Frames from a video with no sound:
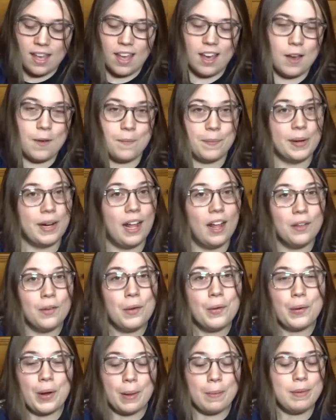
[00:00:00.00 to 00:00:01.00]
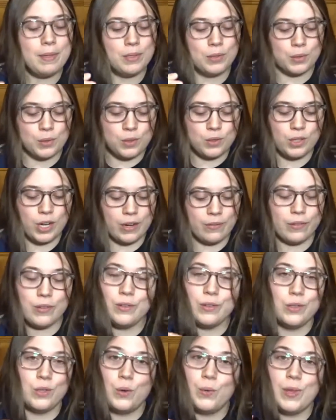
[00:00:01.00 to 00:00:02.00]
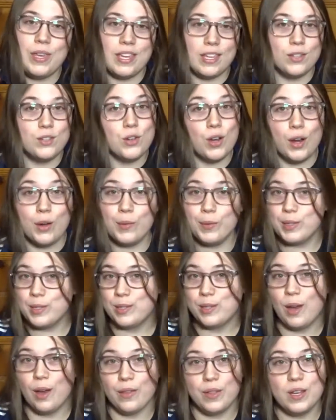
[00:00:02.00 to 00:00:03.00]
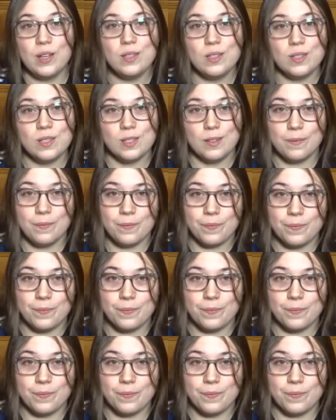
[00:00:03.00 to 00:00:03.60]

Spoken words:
but I'll go grab a screwdriver so we can try to install this.